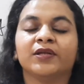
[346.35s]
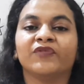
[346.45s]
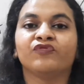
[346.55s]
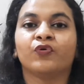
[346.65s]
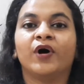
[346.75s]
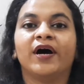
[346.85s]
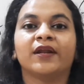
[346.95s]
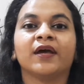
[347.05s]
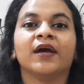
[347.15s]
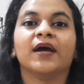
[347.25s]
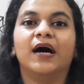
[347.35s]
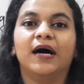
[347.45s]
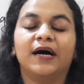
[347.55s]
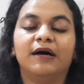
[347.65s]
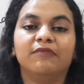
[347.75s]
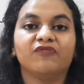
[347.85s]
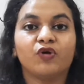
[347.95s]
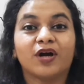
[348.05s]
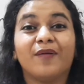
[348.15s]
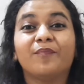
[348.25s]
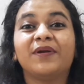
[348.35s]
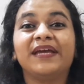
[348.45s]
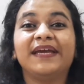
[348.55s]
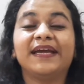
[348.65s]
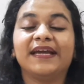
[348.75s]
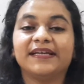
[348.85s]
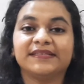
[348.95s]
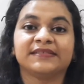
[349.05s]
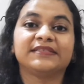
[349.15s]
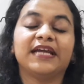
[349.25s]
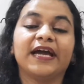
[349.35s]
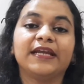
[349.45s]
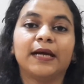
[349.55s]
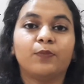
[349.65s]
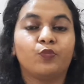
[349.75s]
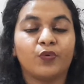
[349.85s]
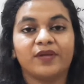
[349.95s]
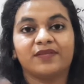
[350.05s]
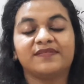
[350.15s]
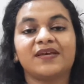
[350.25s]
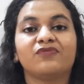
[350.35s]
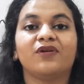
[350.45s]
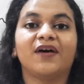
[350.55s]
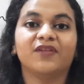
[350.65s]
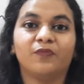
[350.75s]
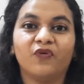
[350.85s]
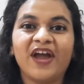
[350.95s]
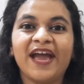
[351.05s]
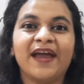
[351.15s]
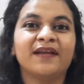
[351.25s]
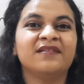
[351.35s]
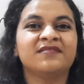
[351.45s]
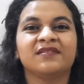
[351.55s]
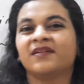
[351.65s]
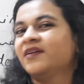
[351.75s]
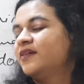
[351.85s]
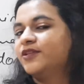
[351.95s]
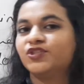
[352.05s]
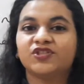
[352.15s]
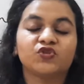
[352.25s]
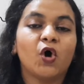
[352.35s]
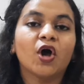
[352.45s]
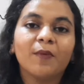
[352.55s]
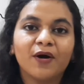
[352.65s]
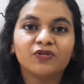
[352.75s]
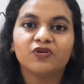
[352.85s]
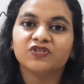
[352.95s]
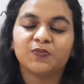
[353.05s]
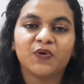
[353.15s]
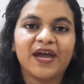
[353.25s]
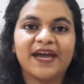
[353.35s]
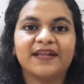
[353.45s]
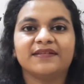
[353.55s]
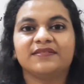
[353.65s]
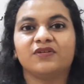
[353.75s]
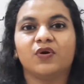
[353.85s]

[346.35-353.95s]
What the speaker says: If your company is tied up with several other brands, just talk about those brands.